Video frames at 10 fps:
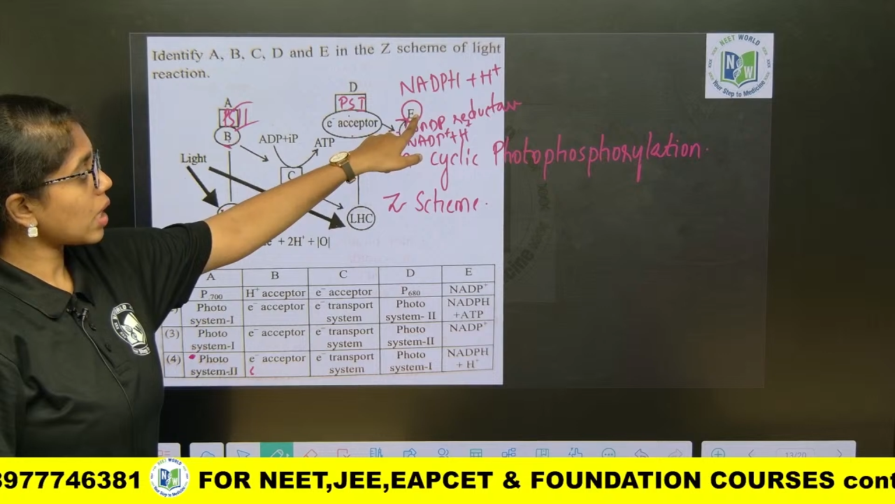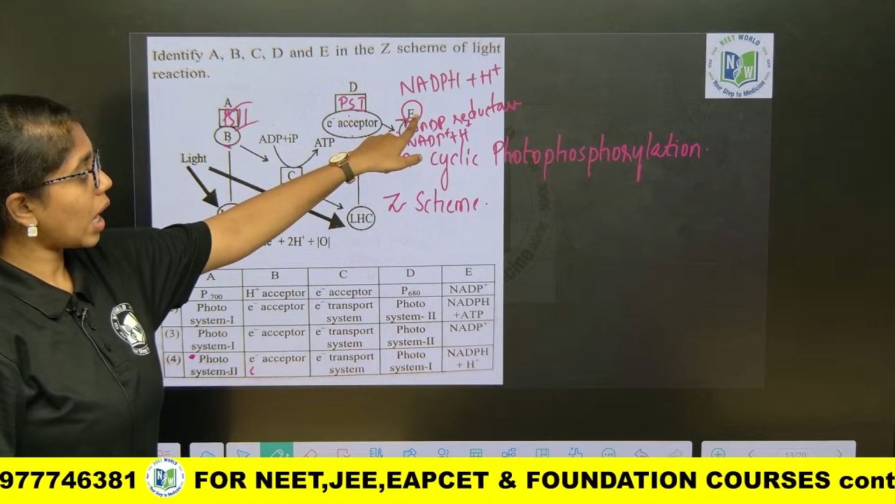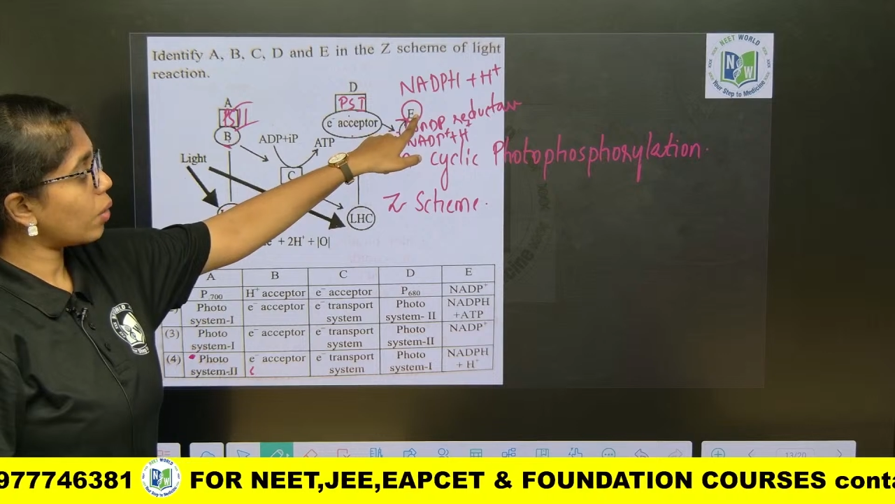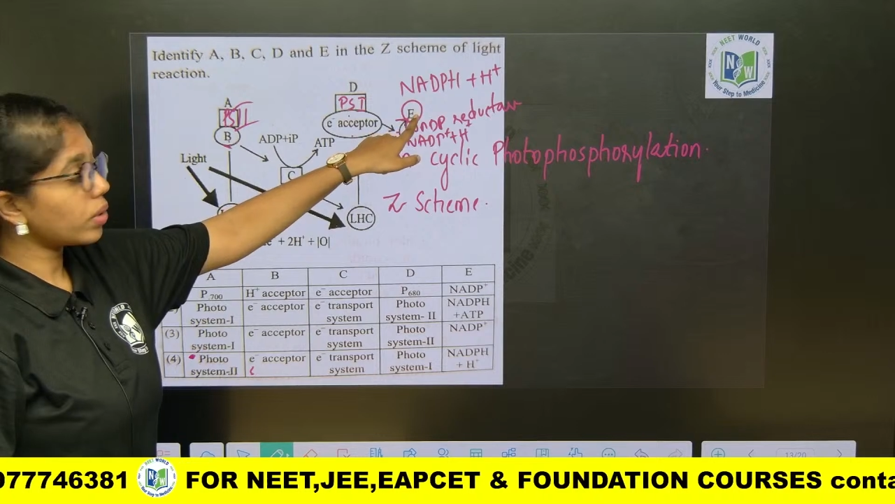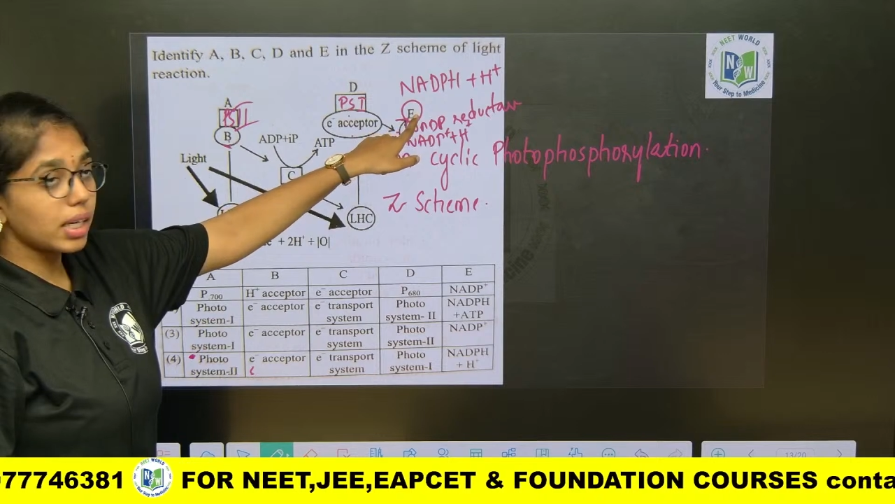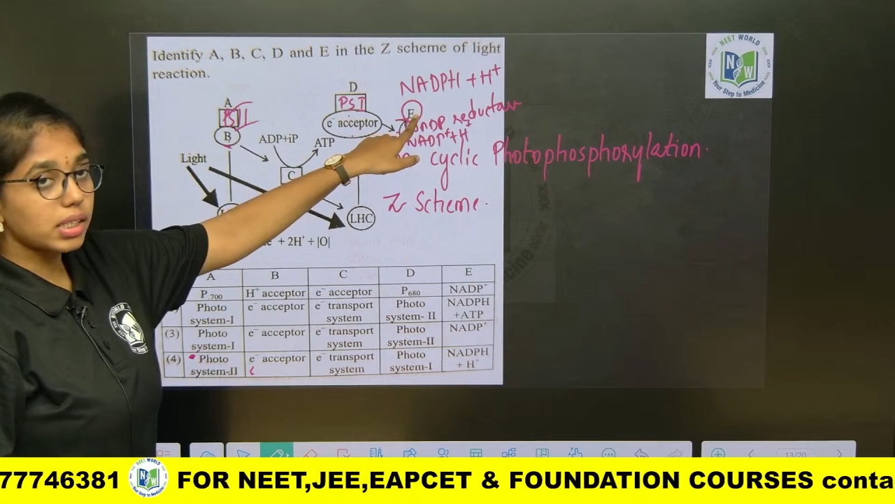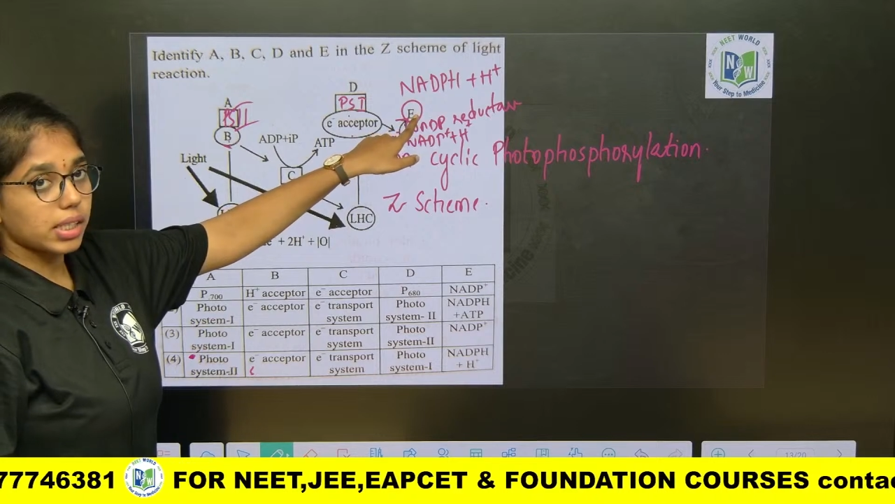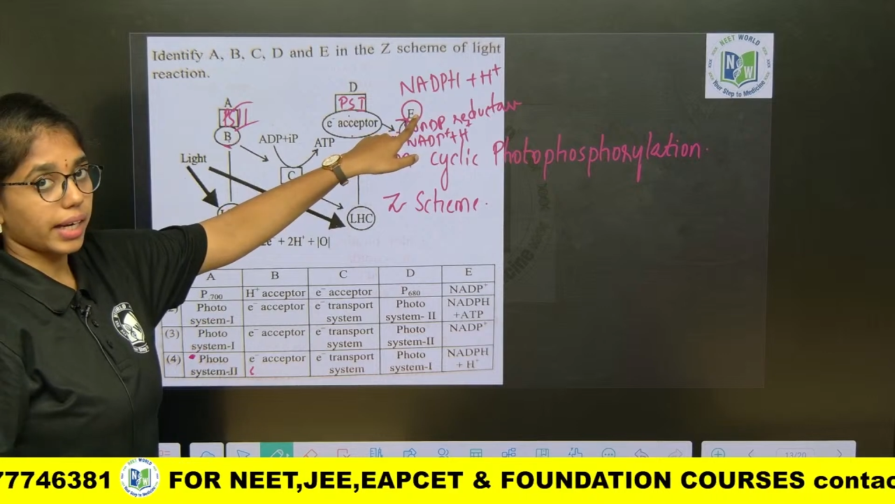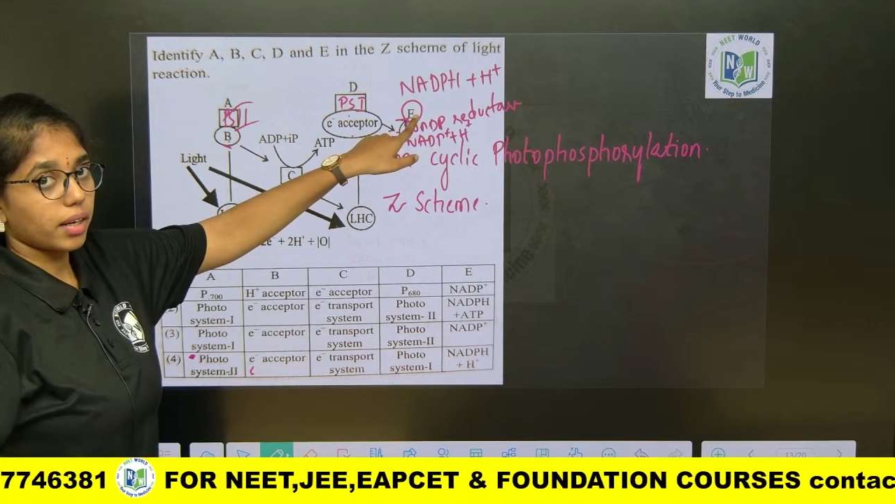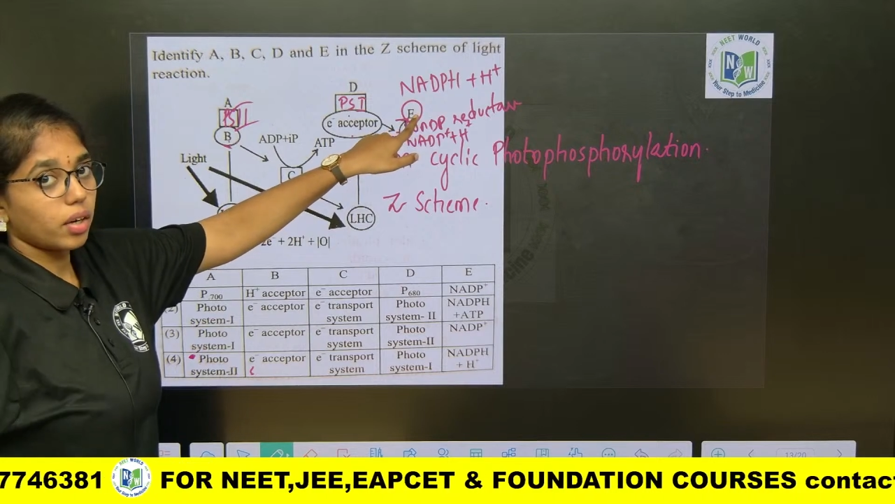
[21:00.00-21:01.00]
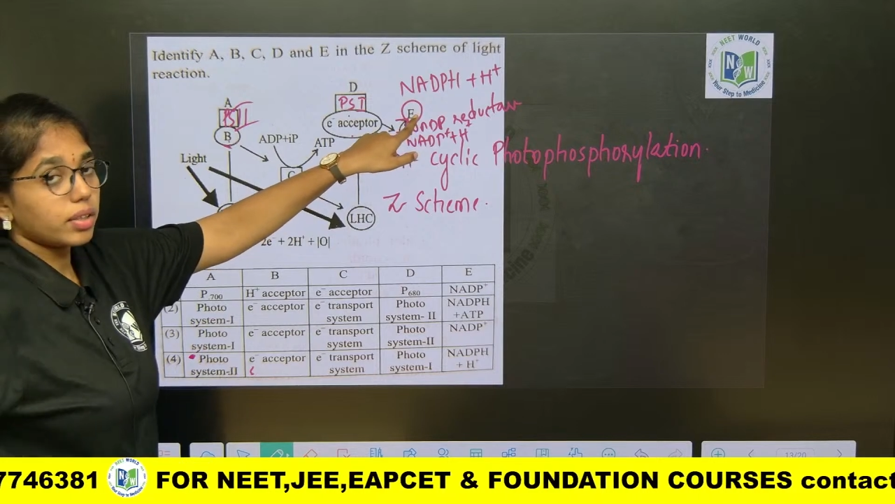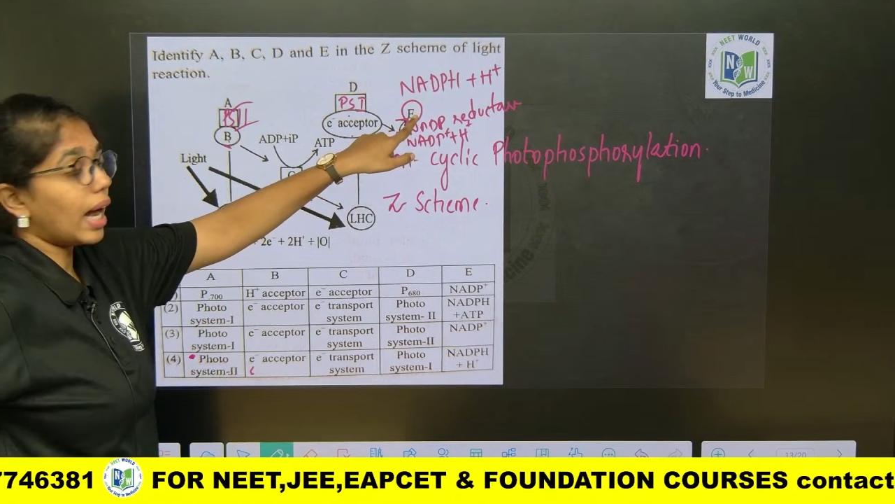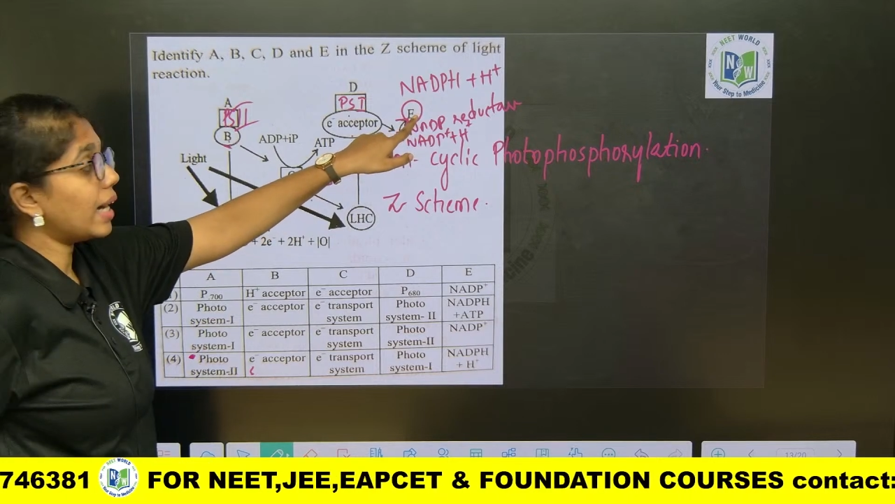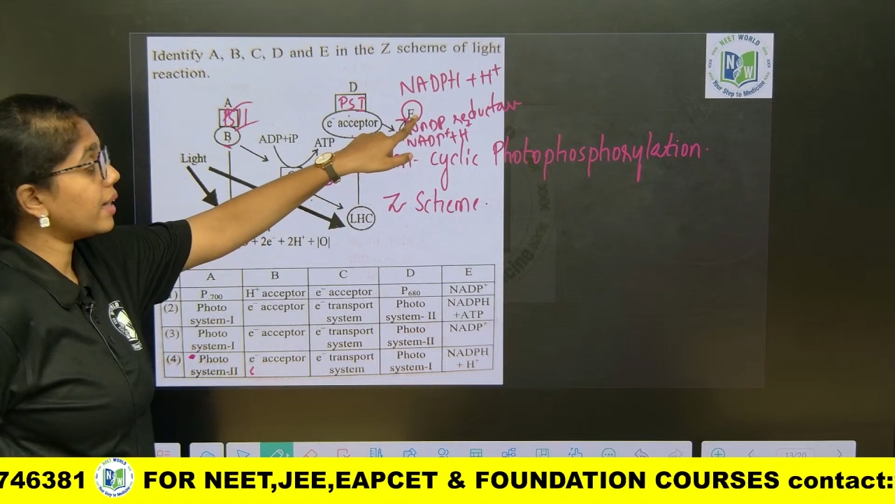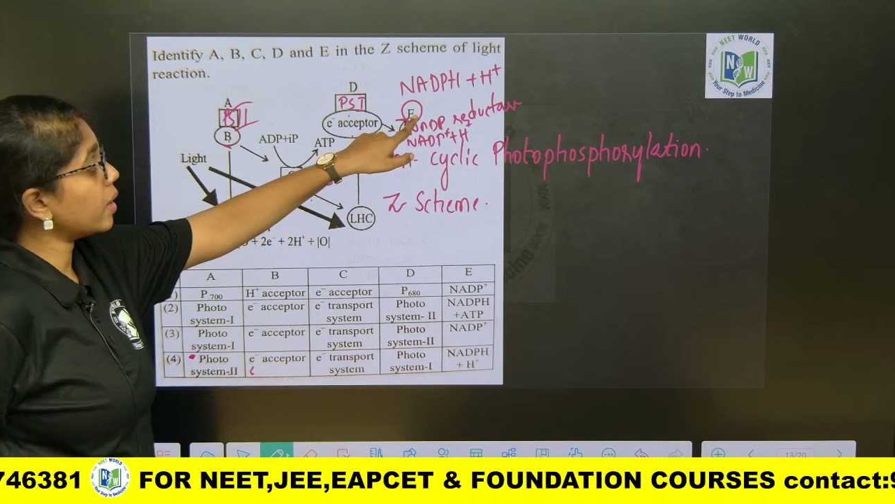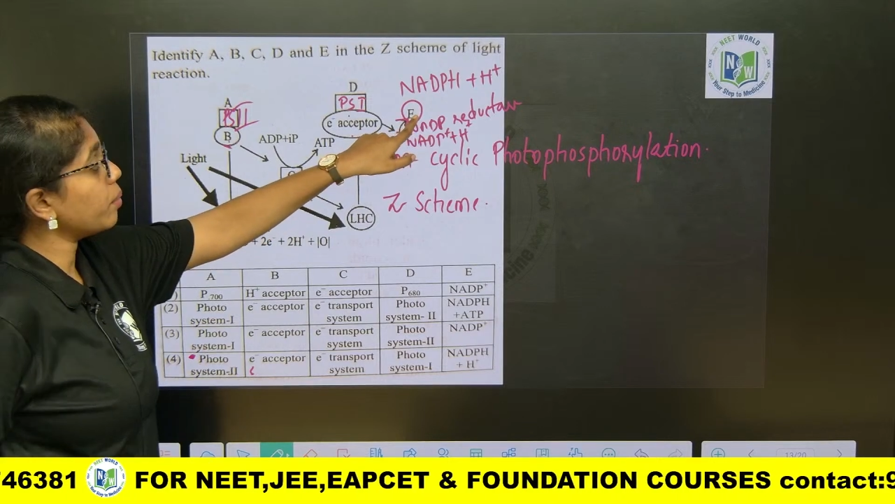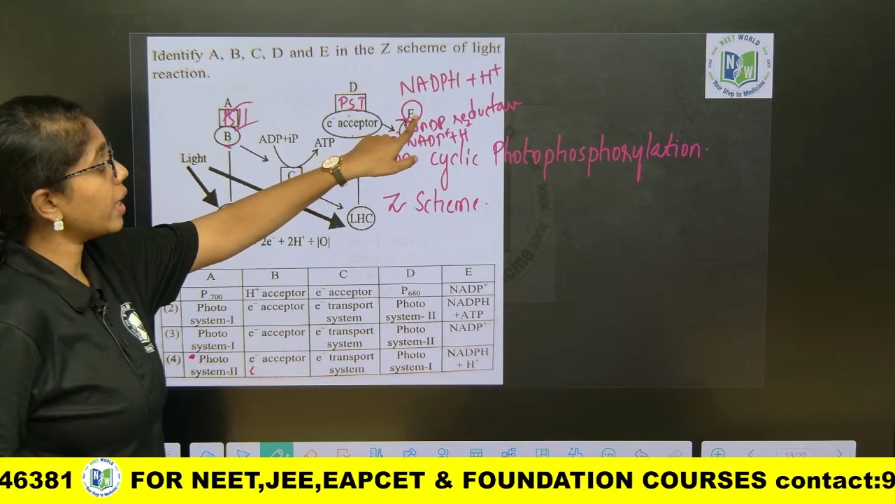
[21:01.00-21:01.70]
outer side. The ultimate